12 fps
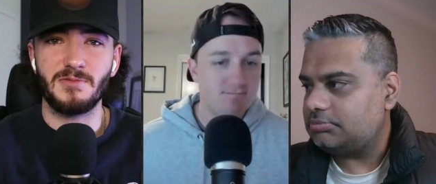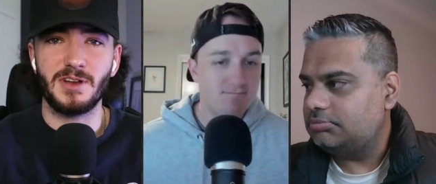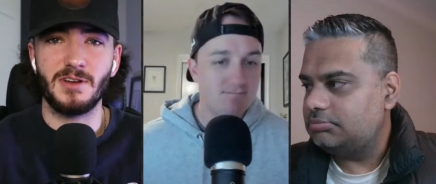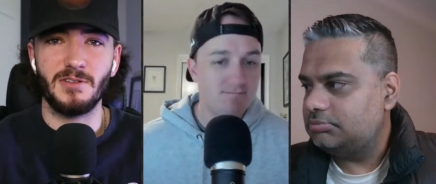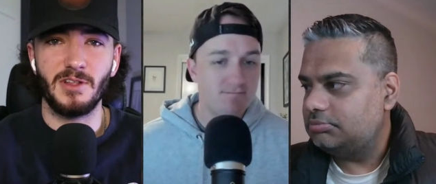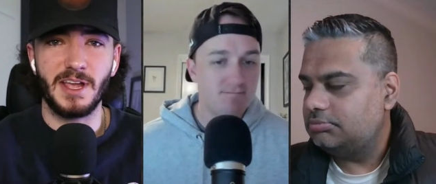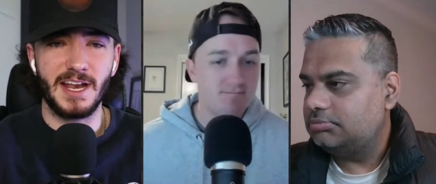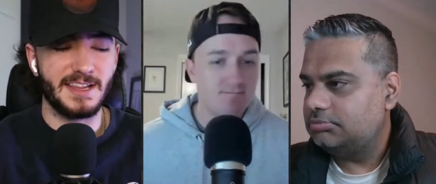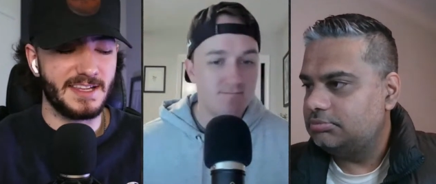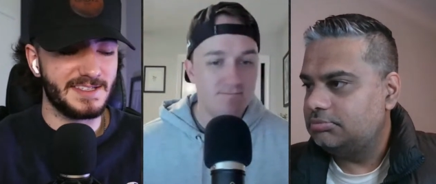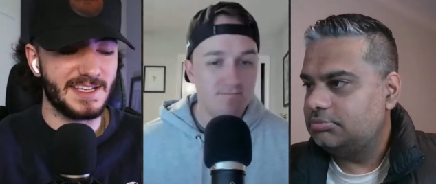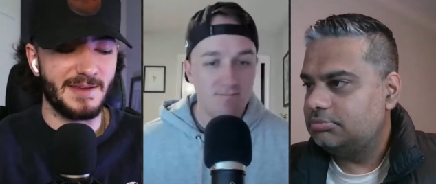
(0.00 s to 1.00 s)
Speaker 1: when you're looking at
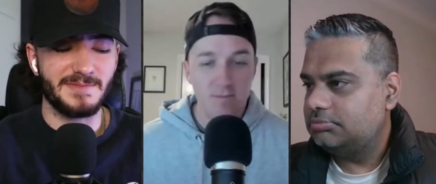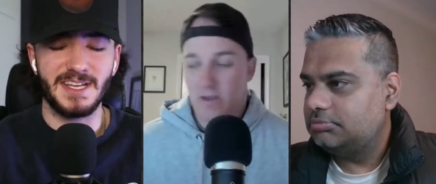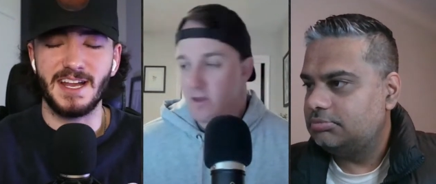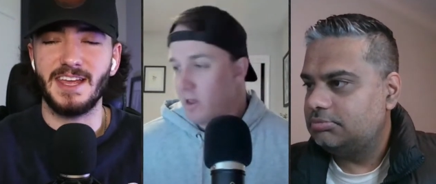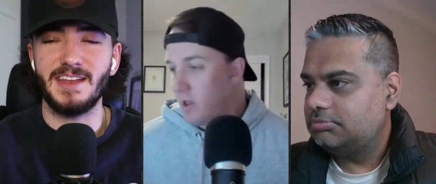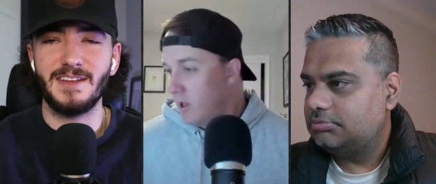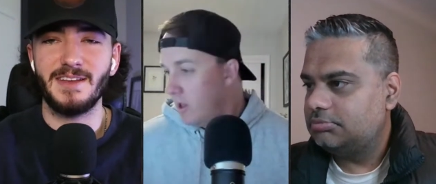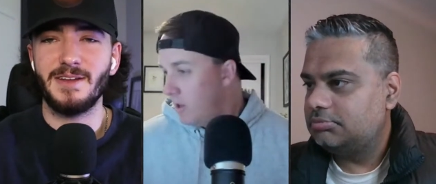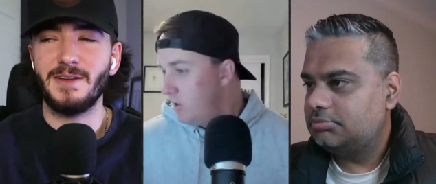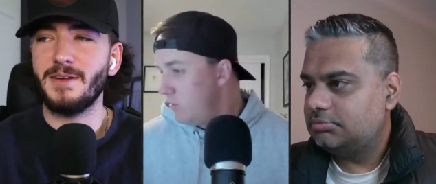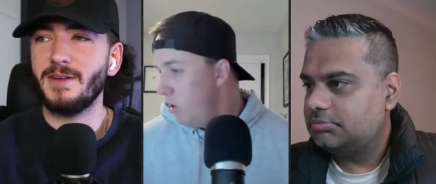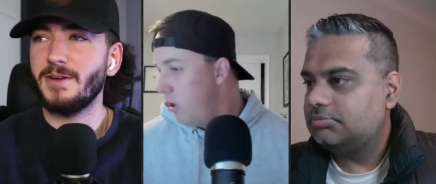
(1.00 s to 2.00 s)
this game tonight.
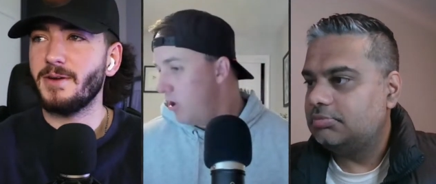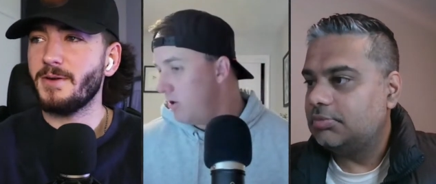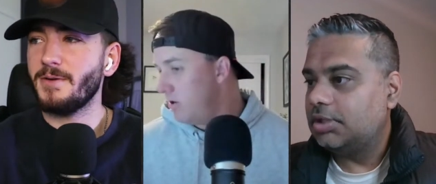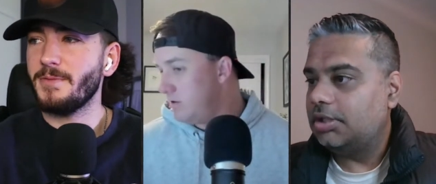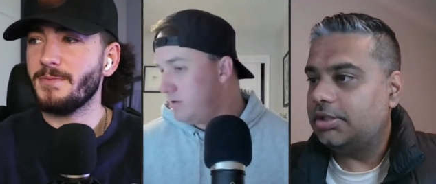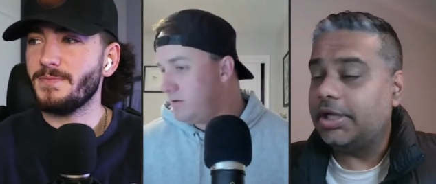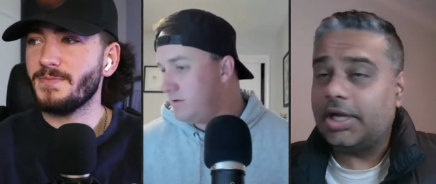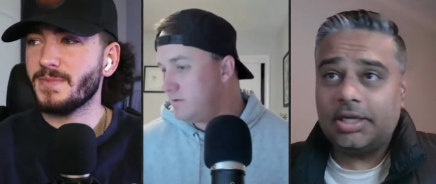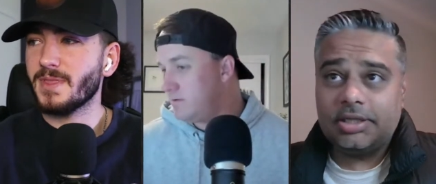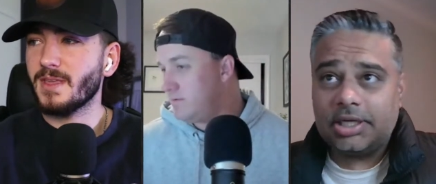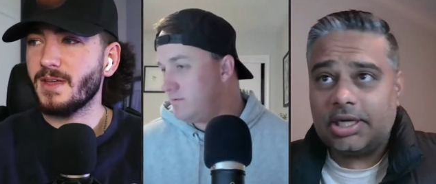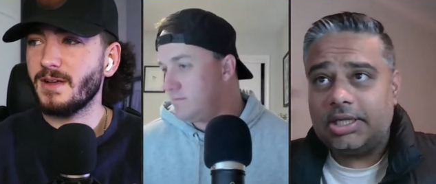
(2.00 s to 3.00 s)
Speaker 2: Yeah, yeah,
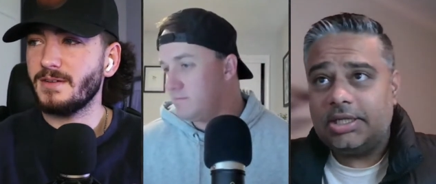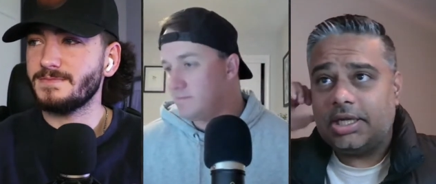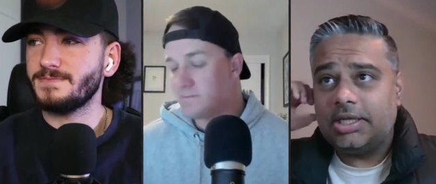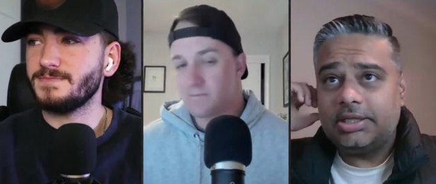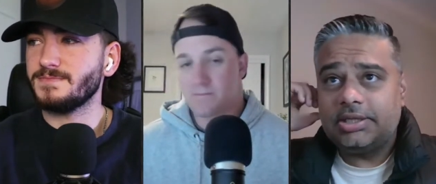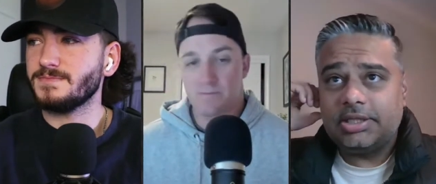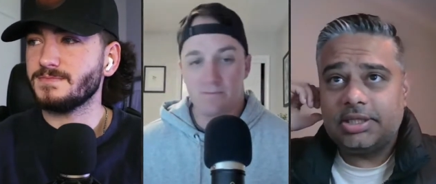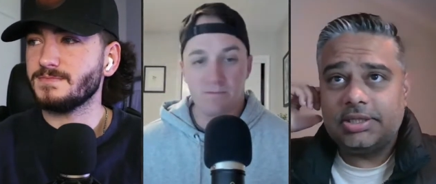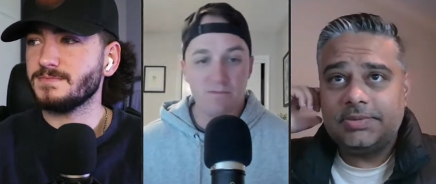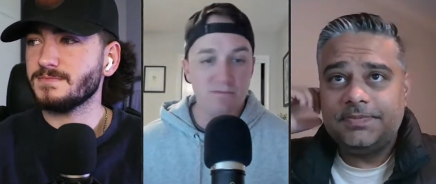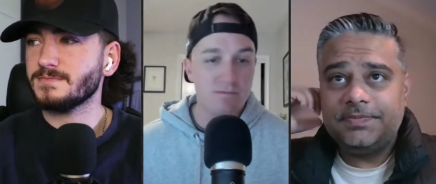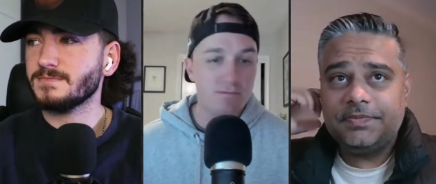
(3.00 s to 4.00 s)
I, I like the
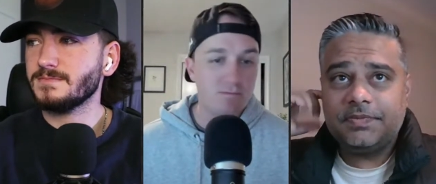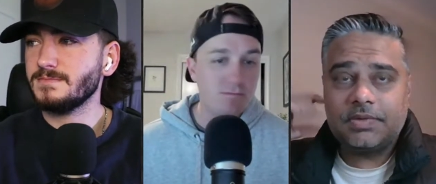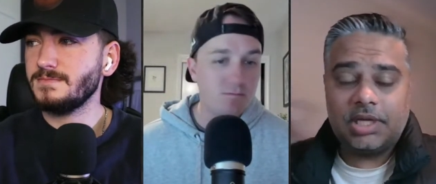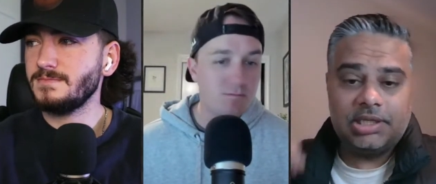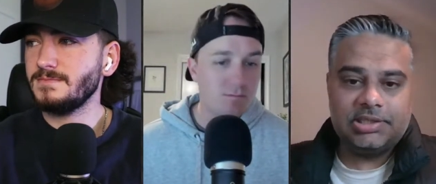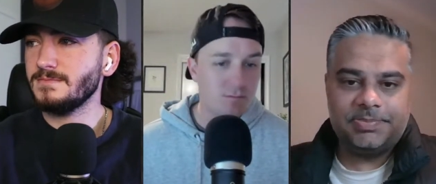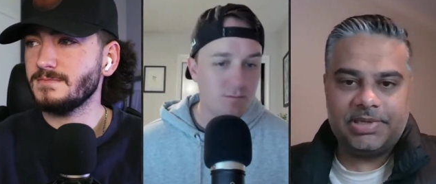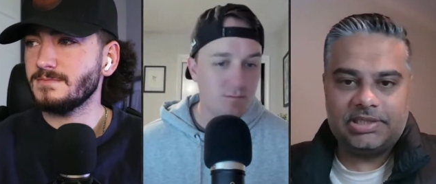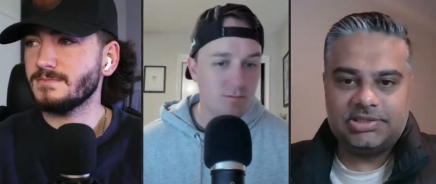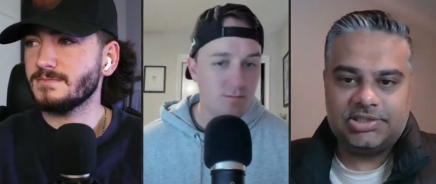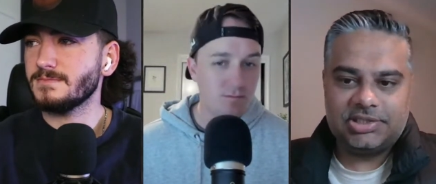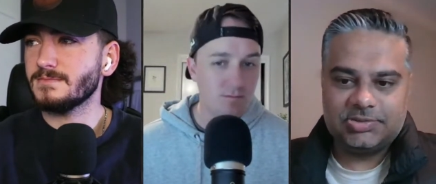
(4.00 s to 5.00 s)
I like the pens
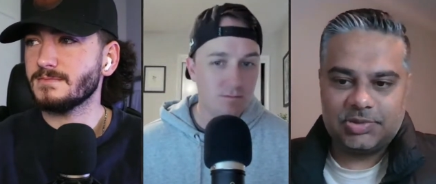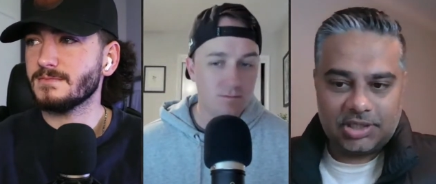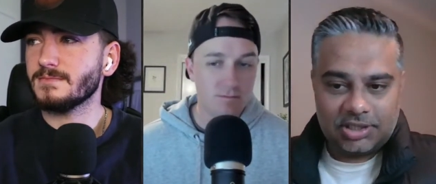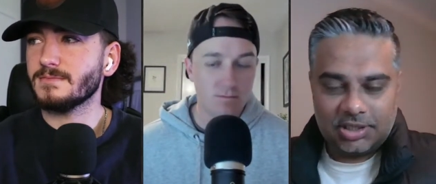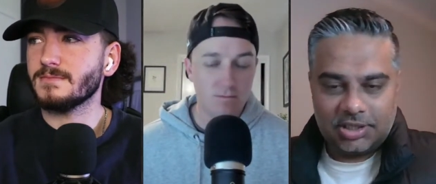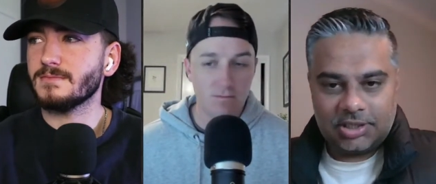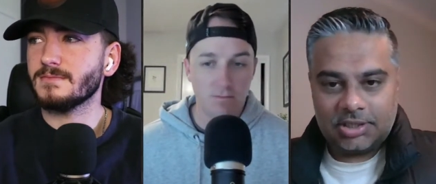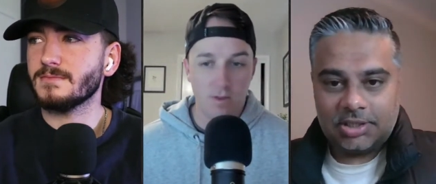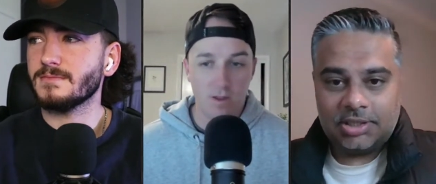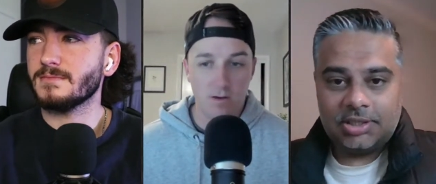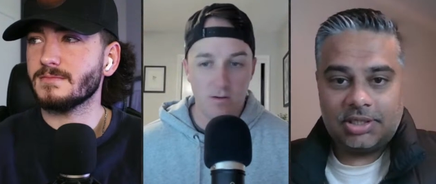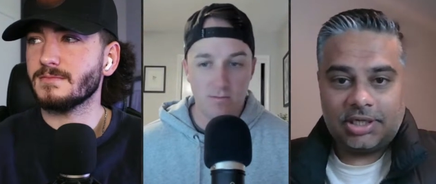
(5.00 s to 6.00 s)
here as well.
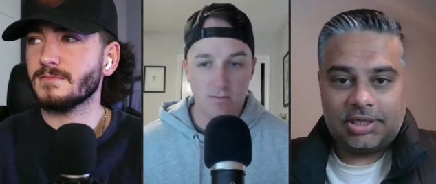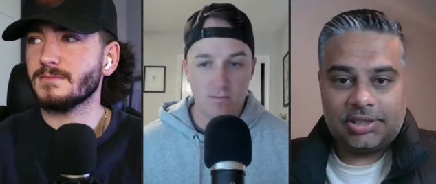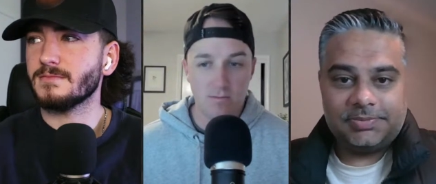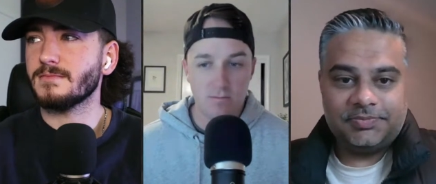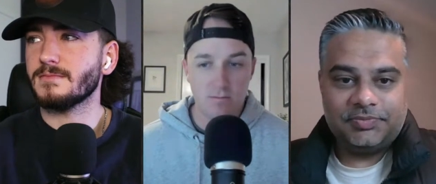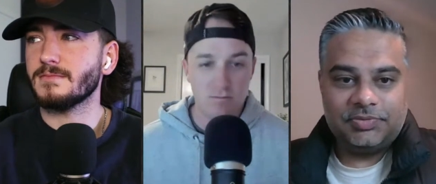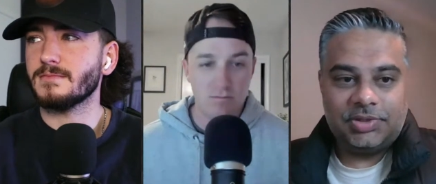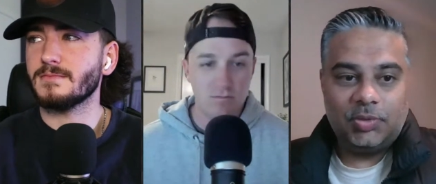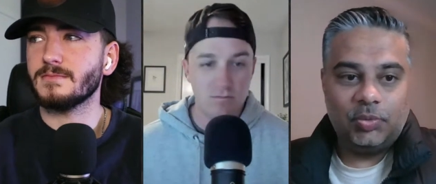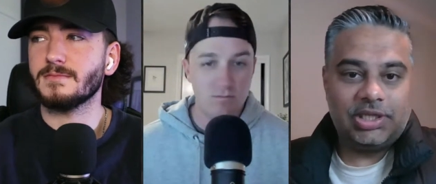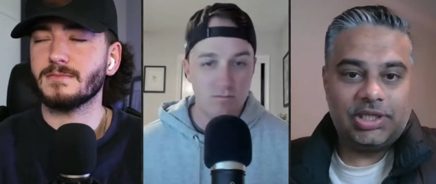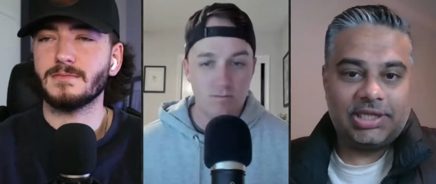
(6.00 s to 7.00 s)
Um, we
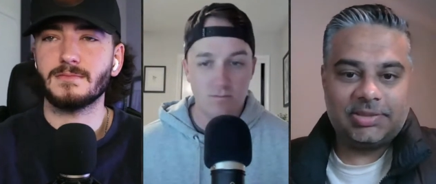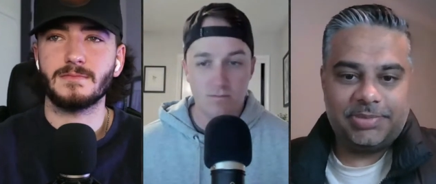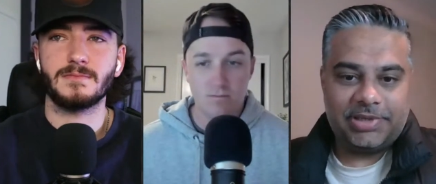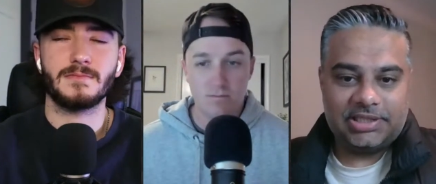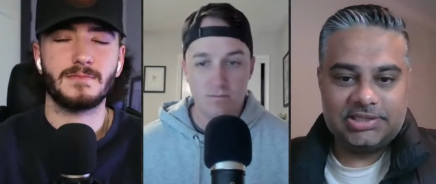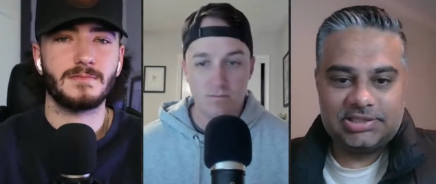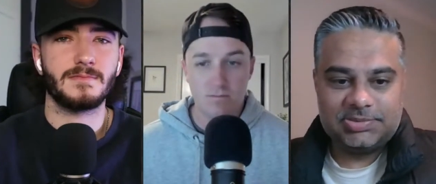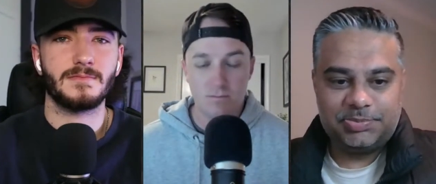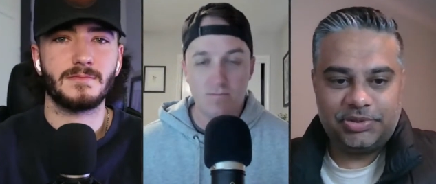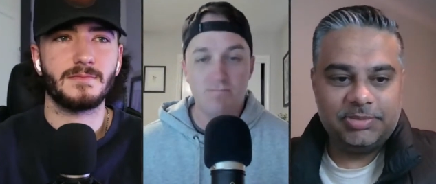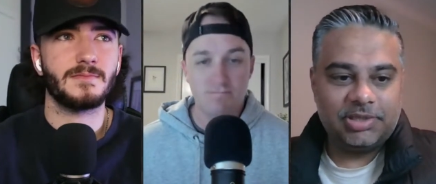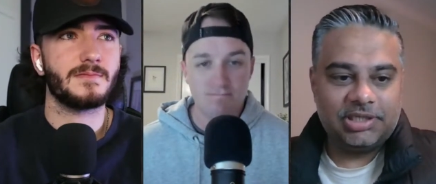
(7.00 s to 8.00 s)
like the pens pretty
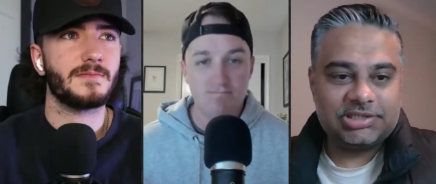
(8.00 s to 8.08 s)
much